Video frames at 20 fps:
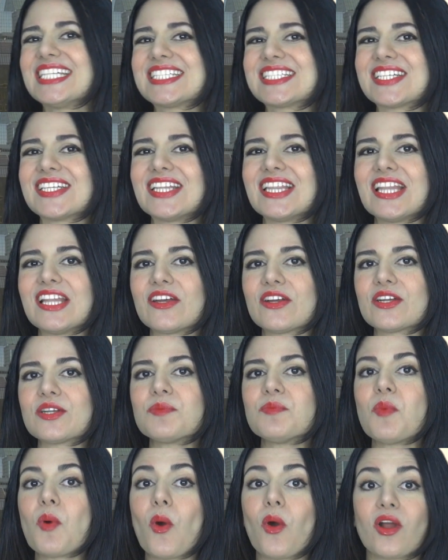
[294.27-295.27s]
To
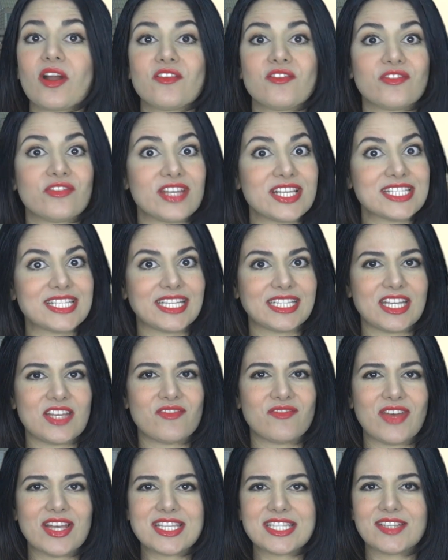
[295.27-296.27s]
learn more, visit
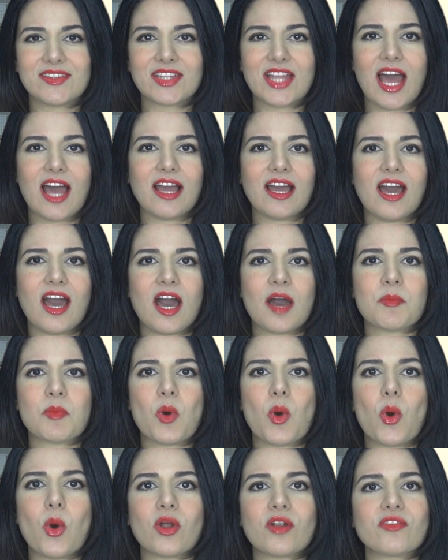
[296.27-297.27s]
investdiva.com
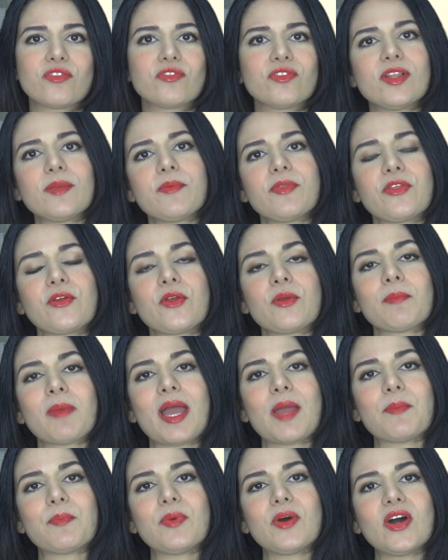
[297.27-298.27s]
or flip through
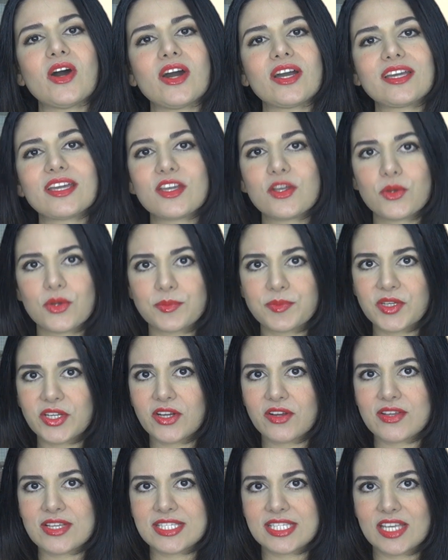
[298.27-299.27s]
my book,
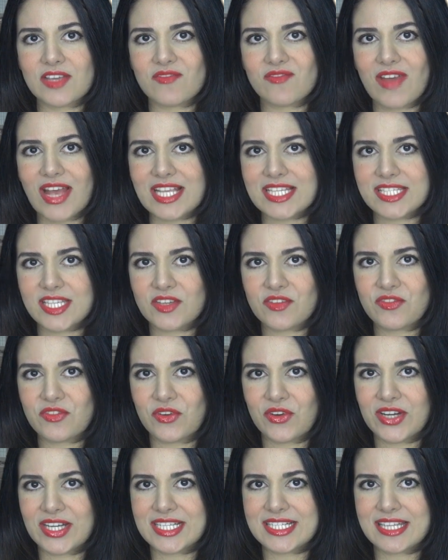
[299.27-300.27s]
Cryptocurrency Investing
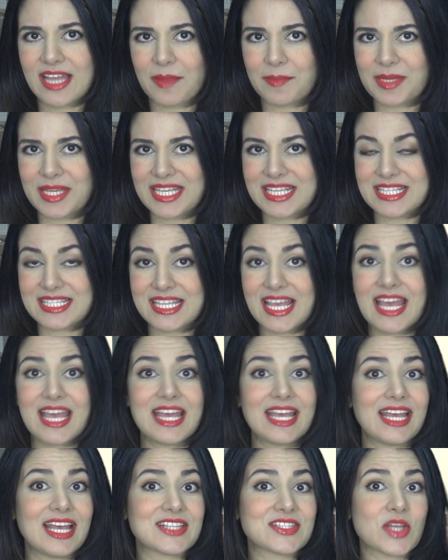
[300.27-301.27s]
for Dummies.
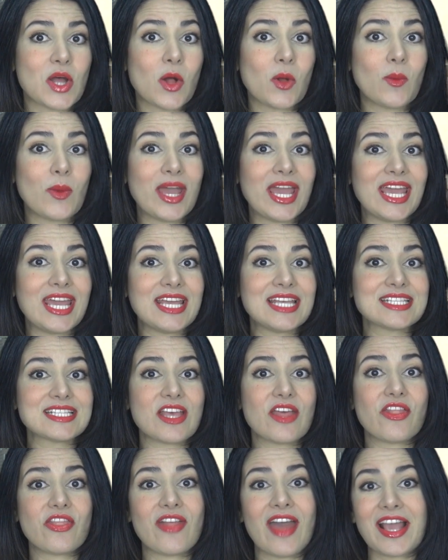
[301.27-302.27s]
As always,
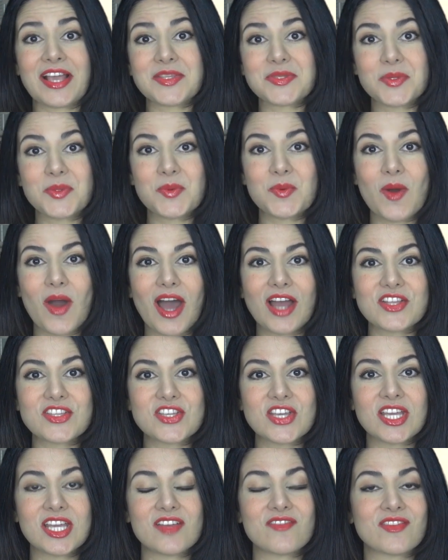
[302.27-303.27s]
thanks for
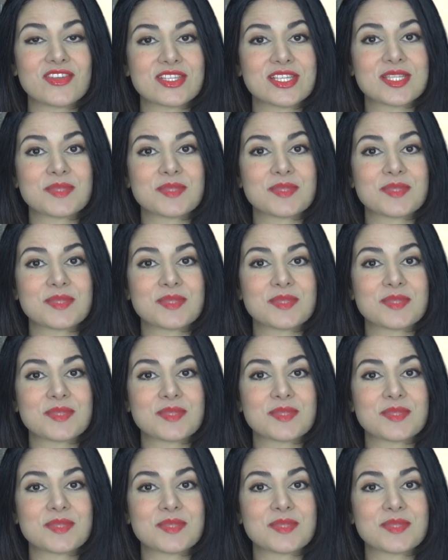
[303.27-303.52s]
watching, invest